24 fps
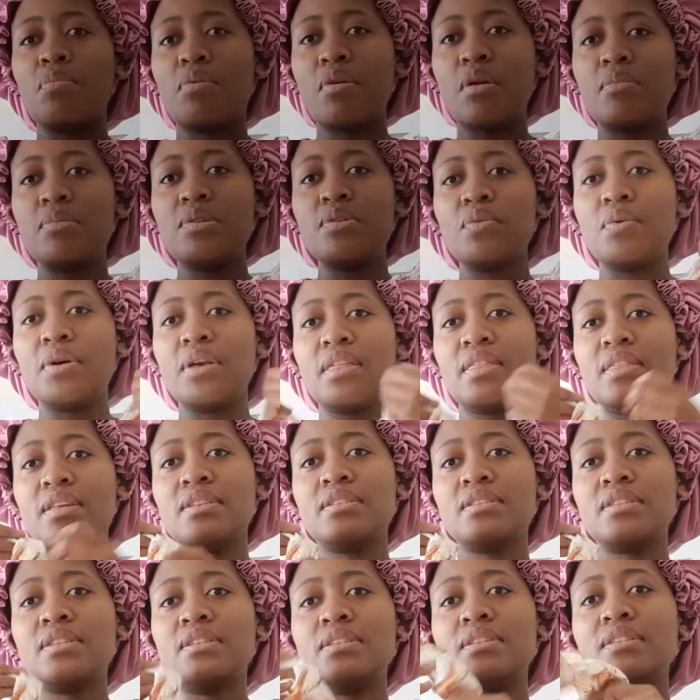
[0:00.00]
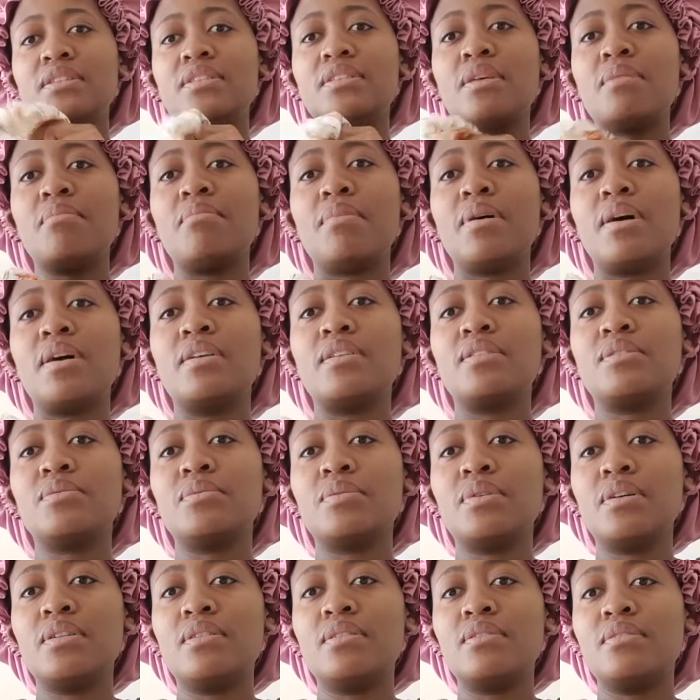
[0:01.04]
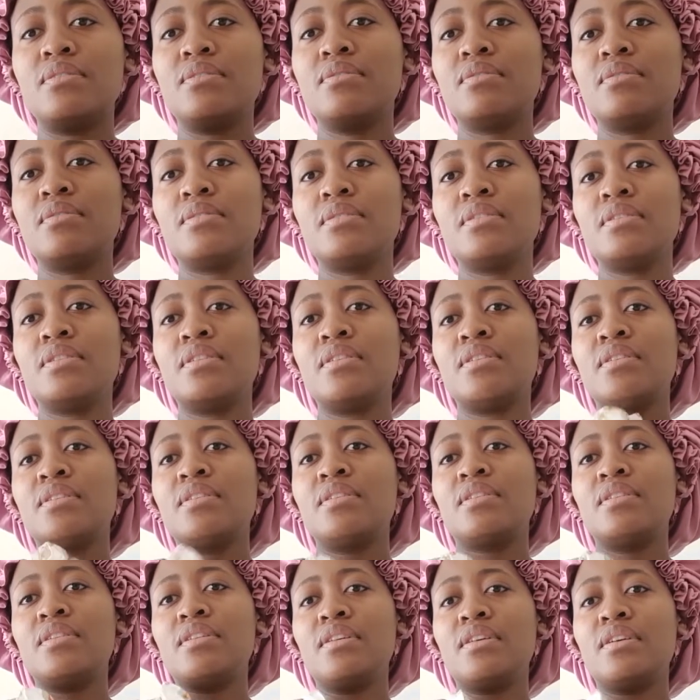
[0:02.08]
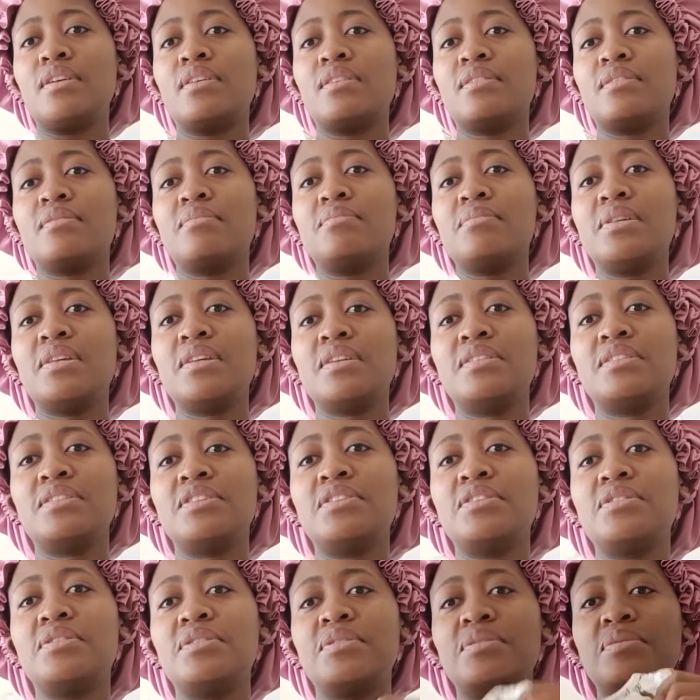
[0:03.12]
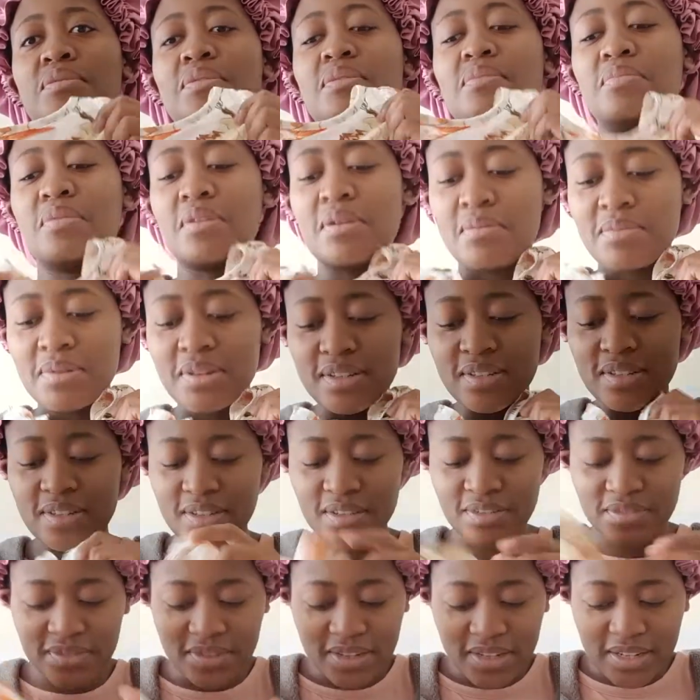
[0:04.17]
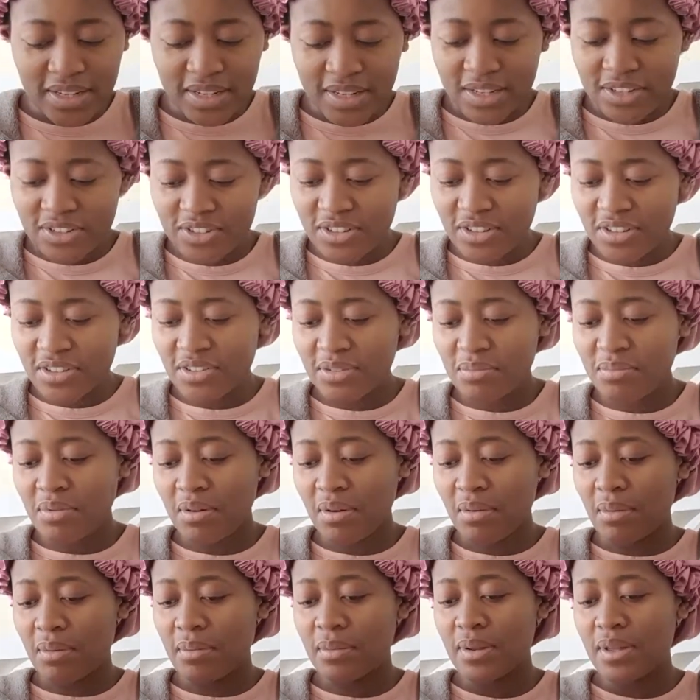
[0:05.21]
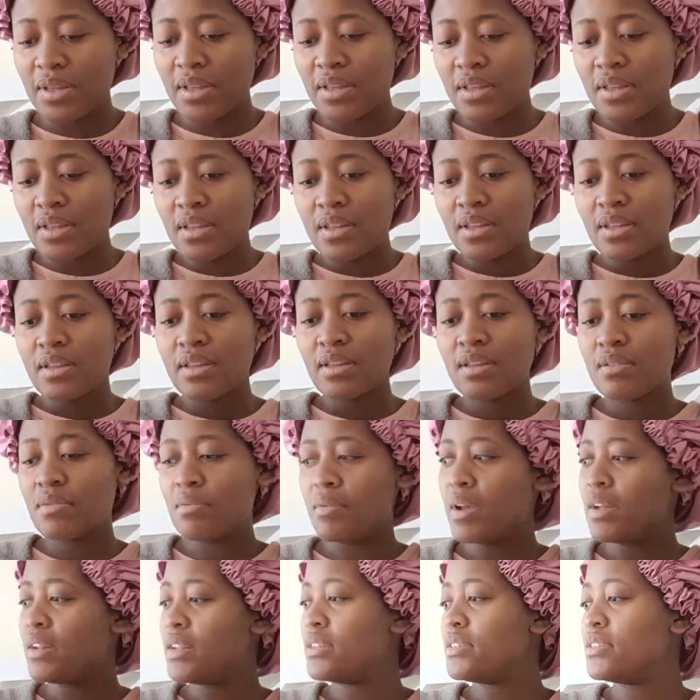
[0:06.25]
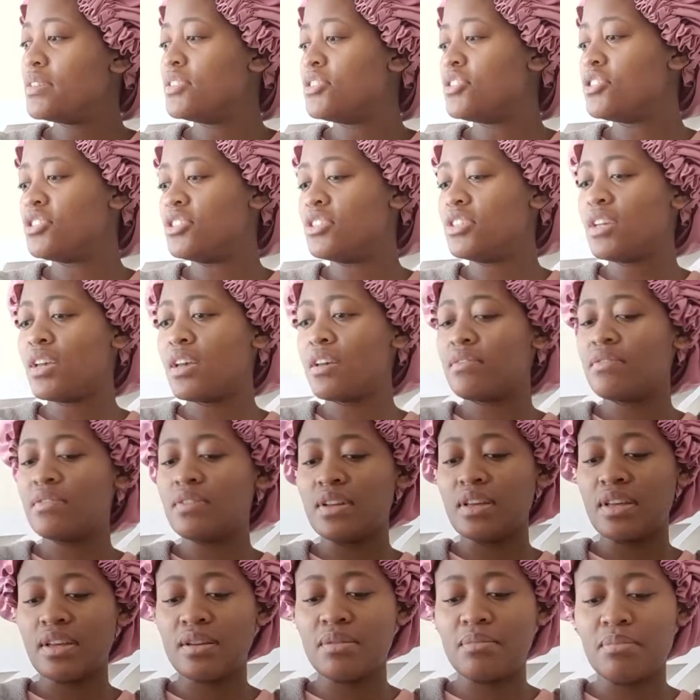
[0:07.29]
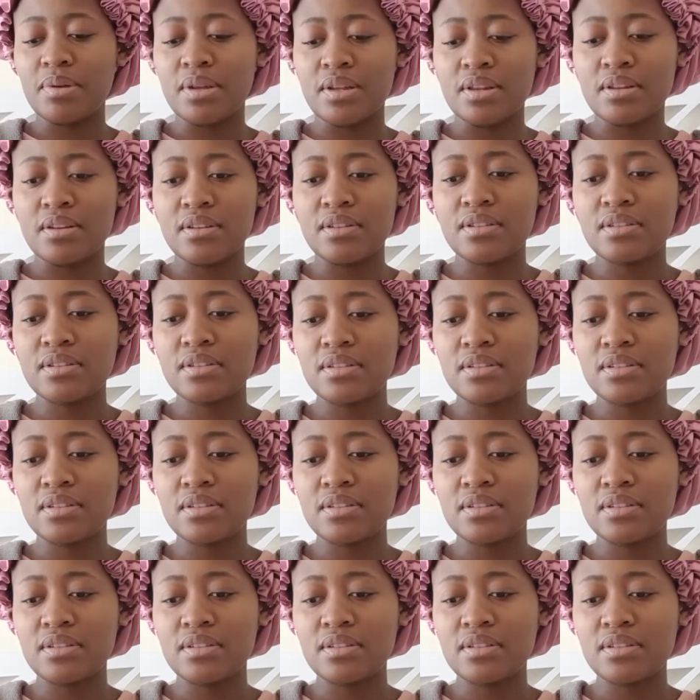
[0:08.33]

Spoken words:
probably wear this in December as well. Yeah, me and her will probably definitely actually gonna fold. Why doesn't she have a headband?